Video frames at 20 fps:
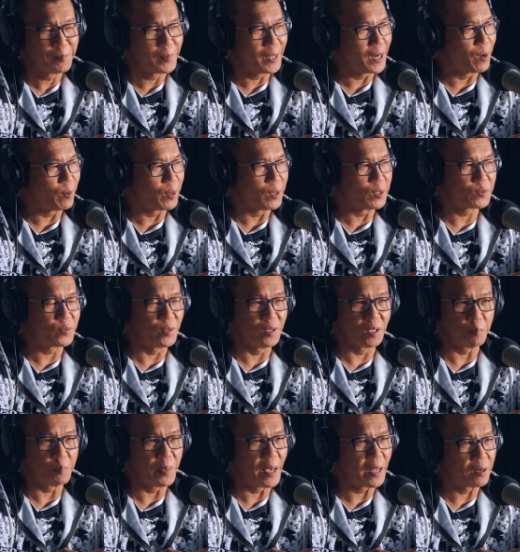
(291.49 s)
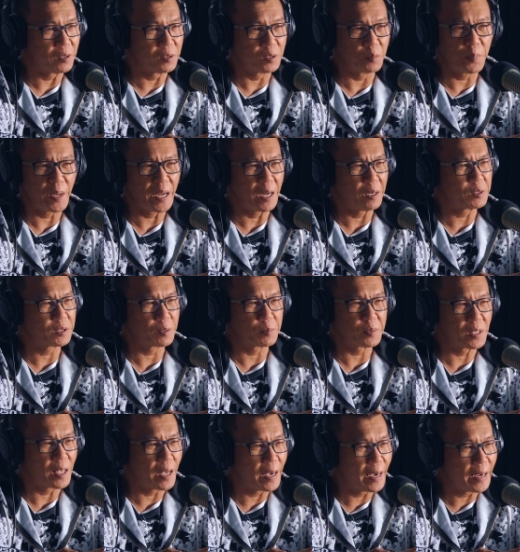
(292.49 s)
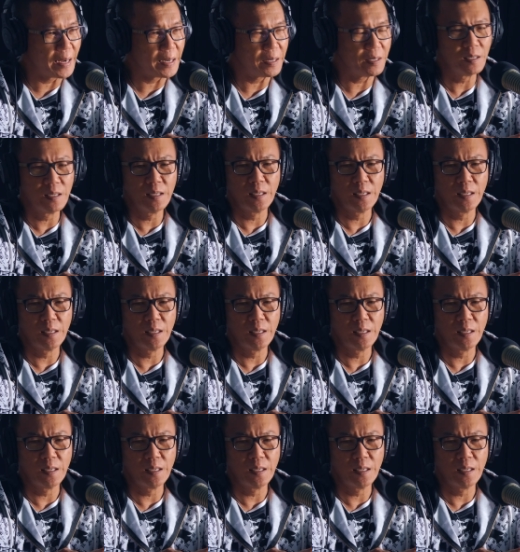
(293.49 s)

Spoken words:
he's feeling better. The pain subside.